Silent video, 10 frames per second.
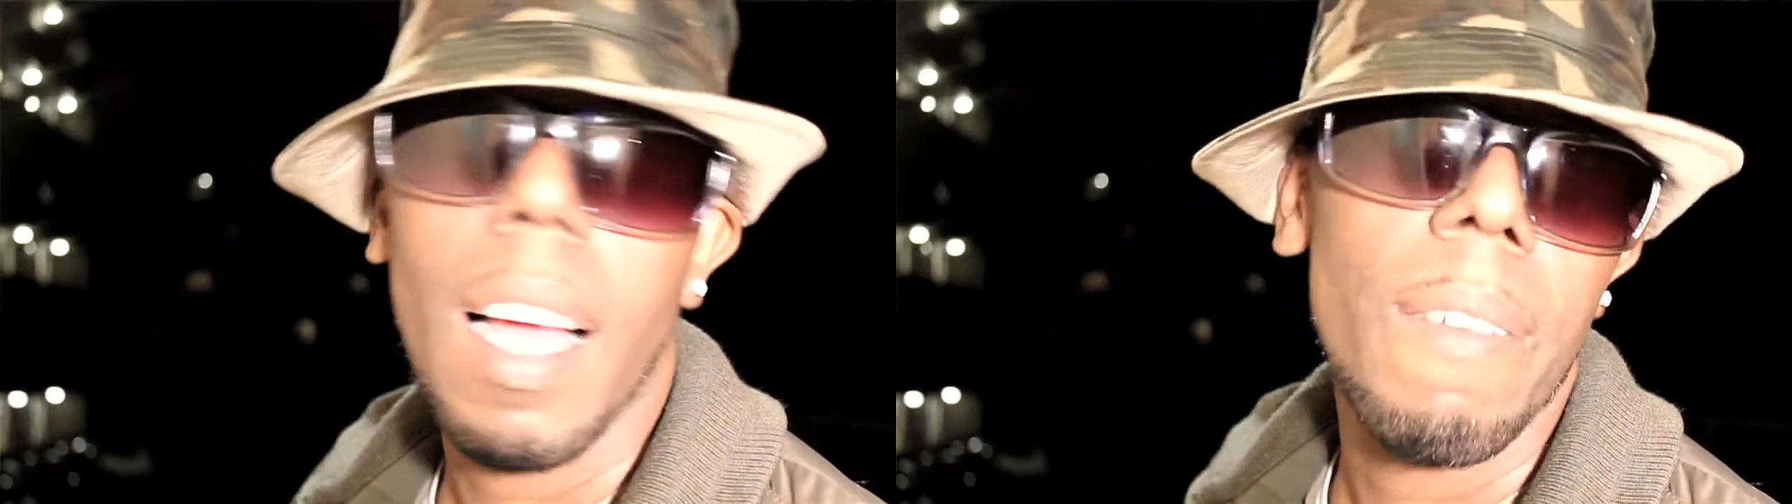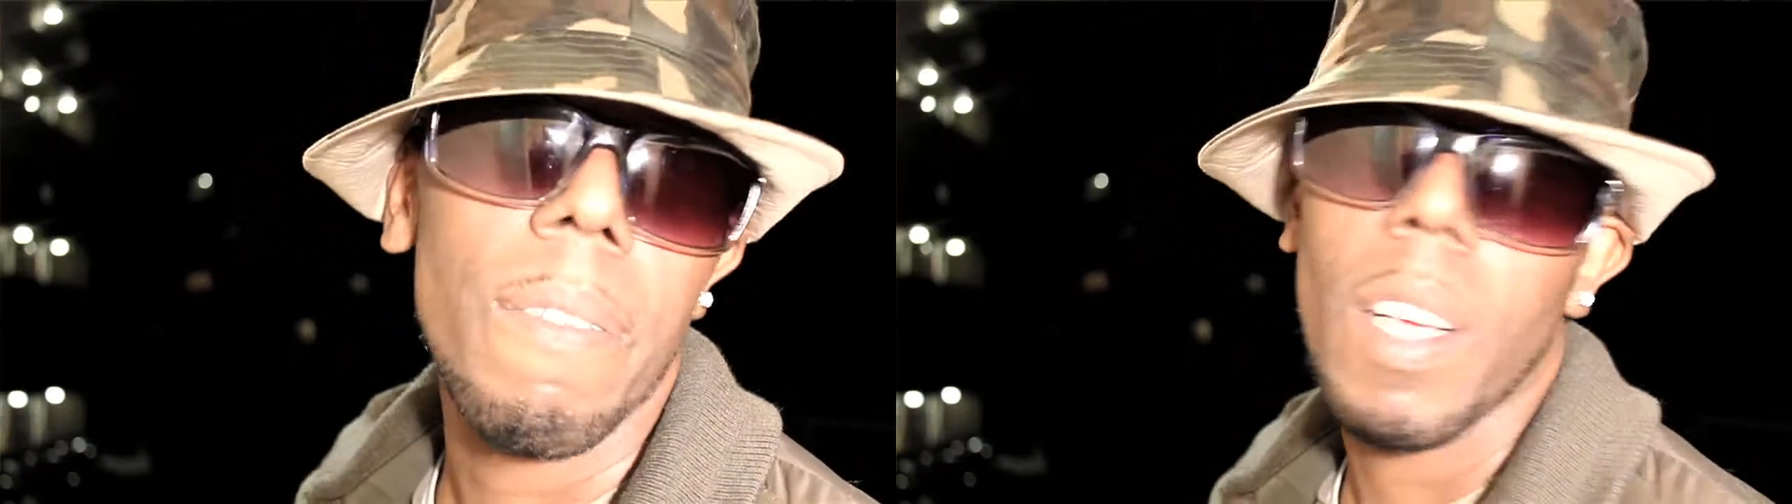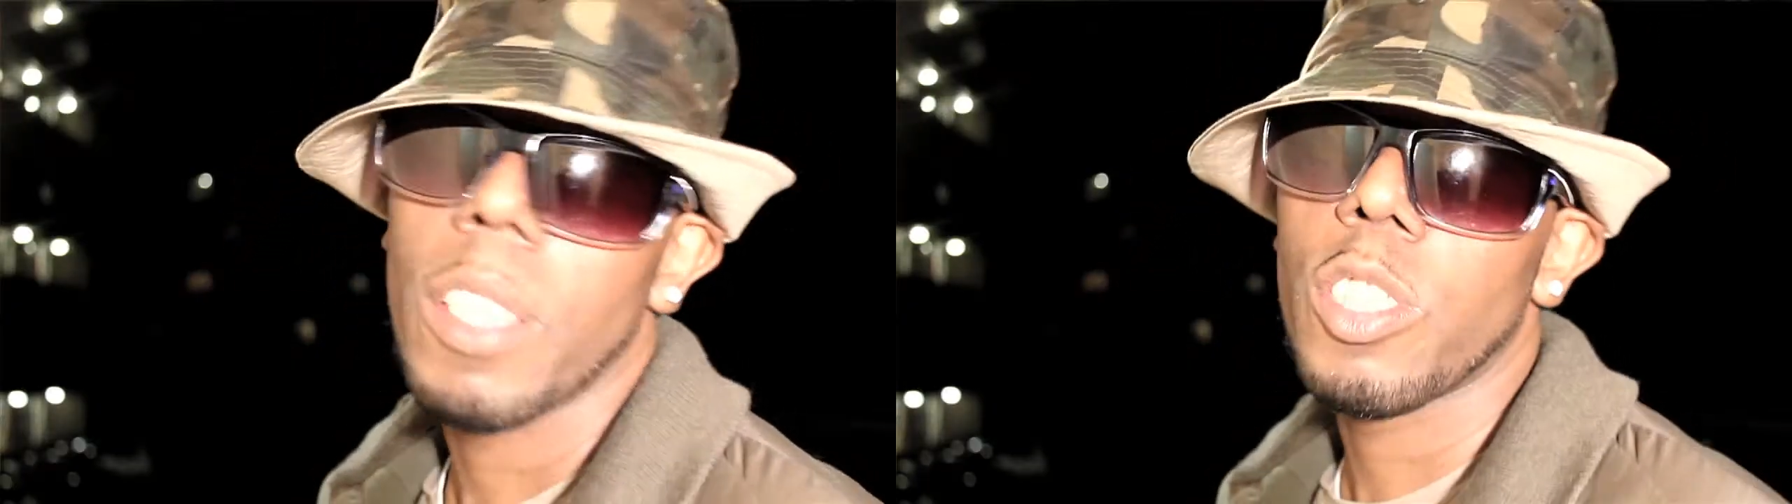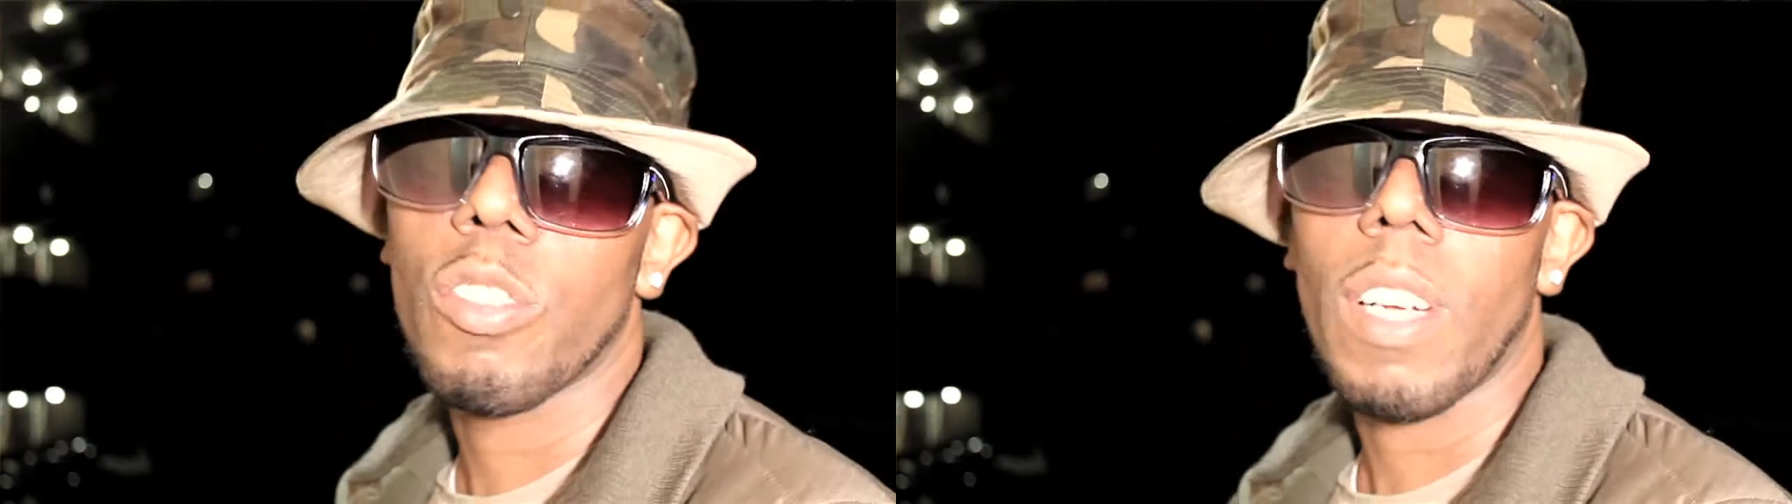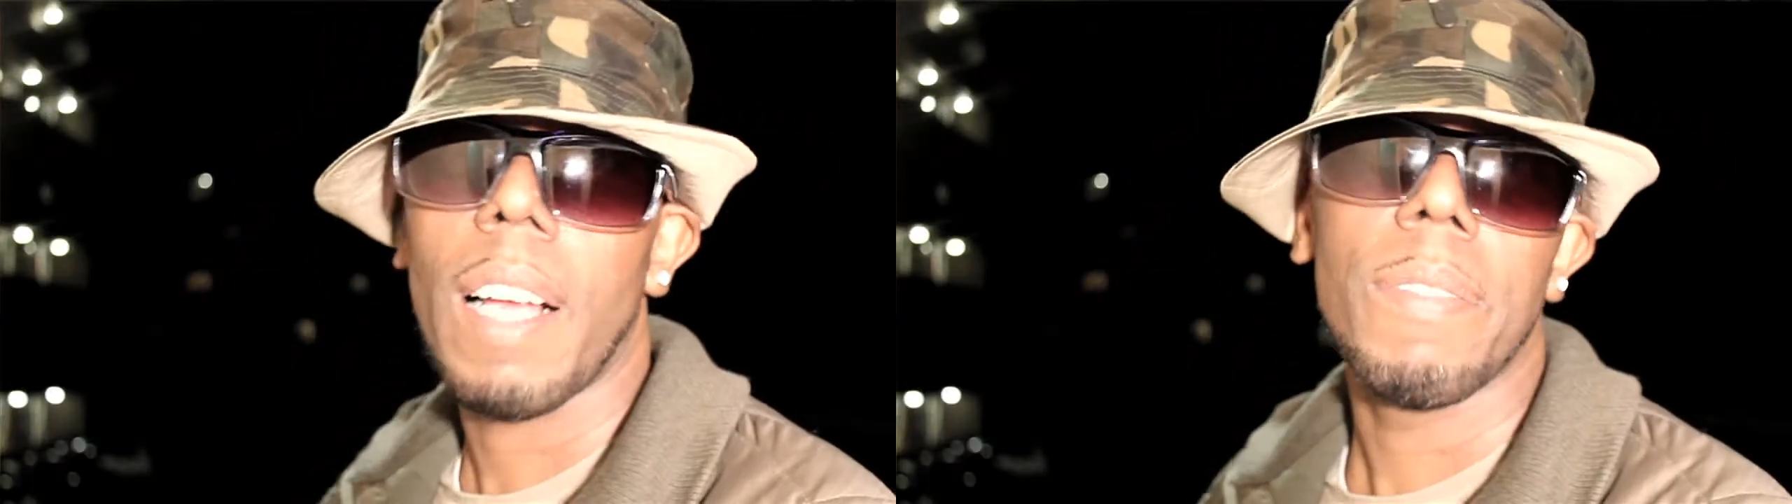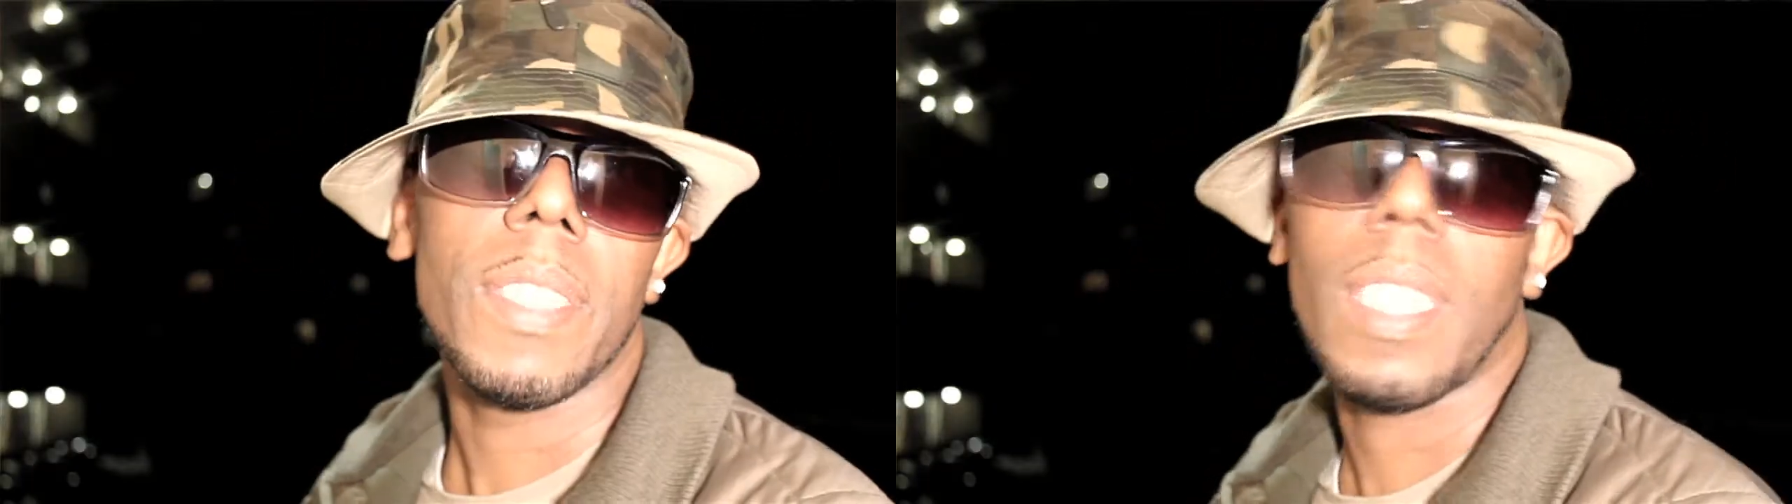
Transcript: life. Strife,